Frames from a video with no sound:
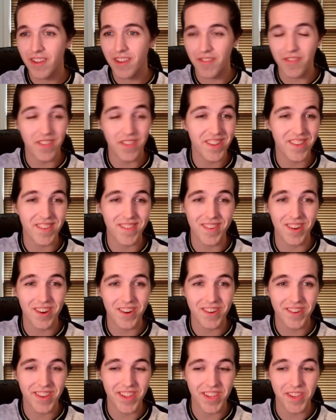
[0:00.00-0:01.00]
This is our
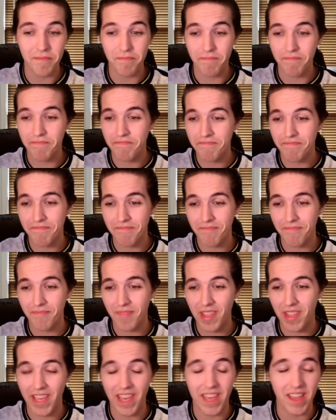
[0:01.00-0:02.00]
team,
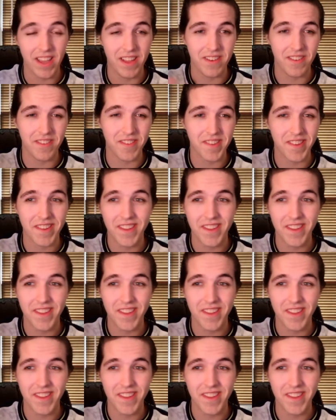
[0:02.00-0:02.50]
and